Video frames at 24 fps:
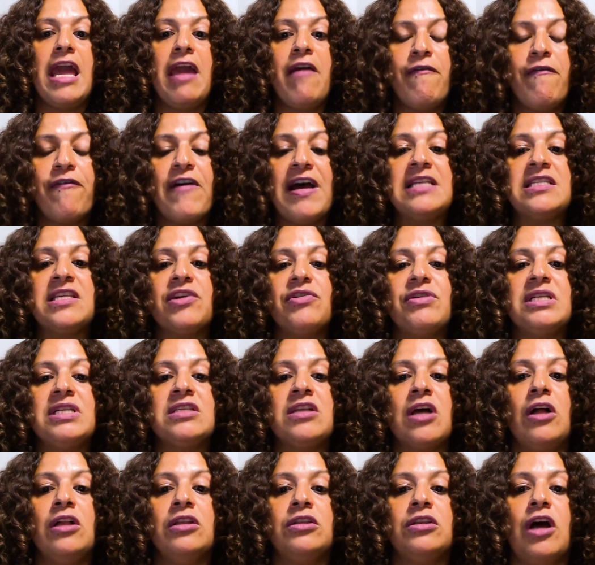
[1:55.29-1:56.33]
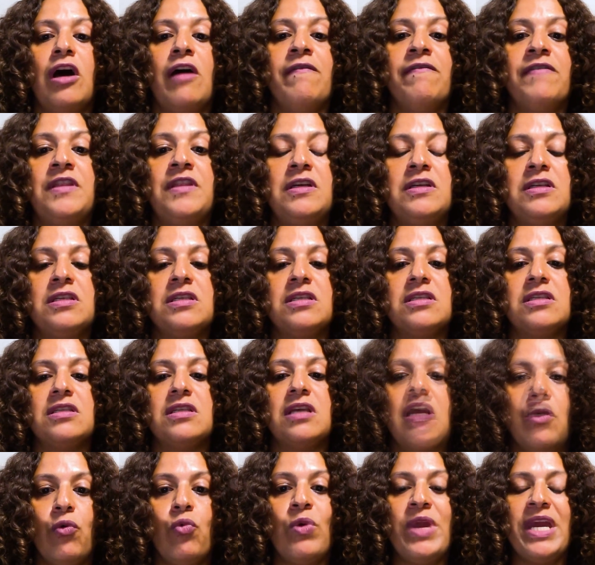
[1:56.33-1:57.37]
If as a result of
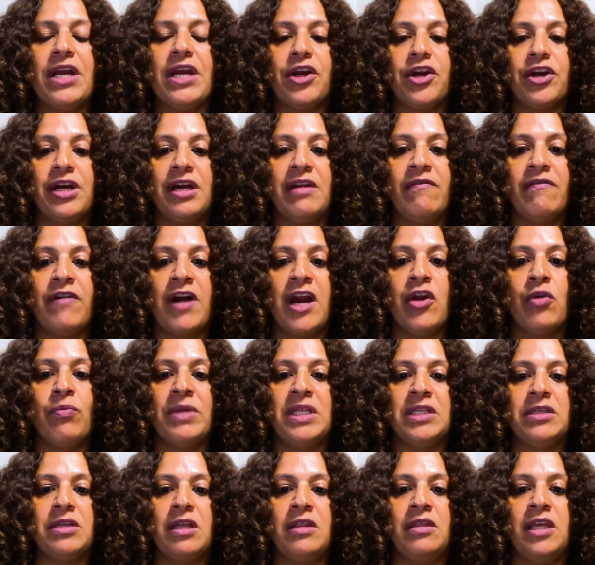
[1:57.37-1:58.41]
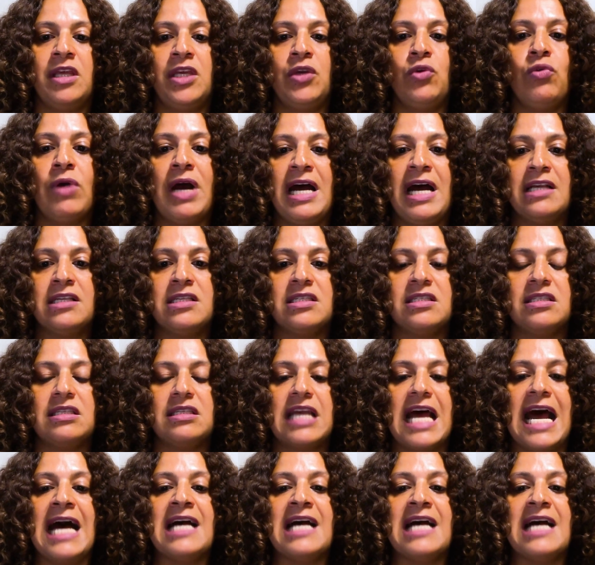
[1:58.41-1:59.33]
this weaker environment in the US,